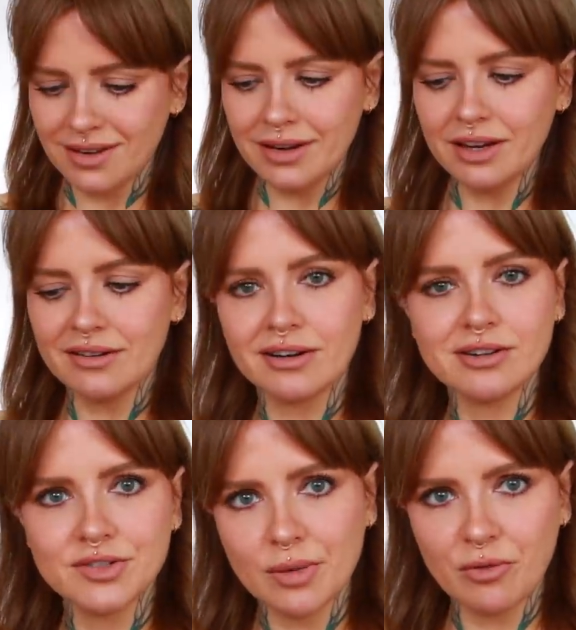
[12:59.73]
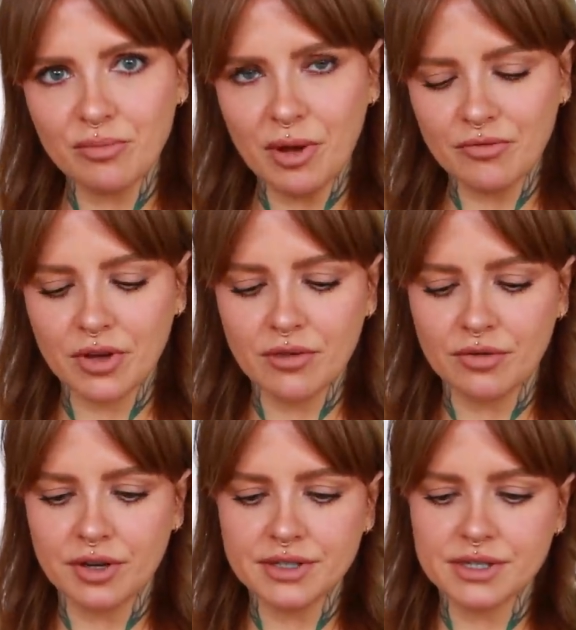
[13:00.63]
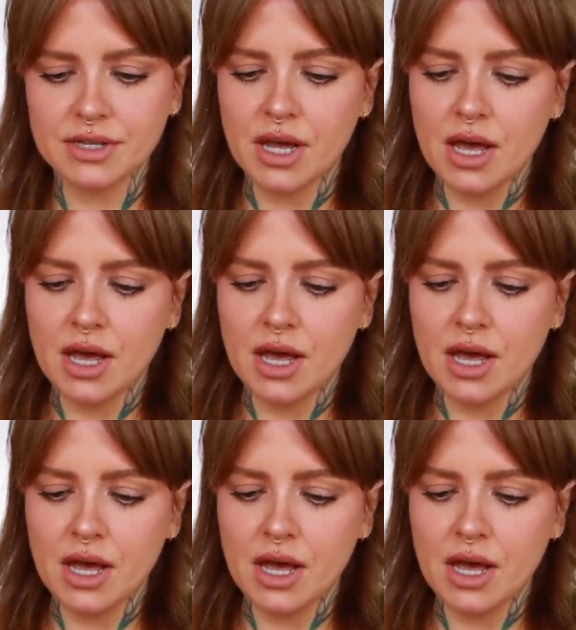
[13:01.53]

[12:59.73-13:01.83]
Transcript: And here are some of my favorites.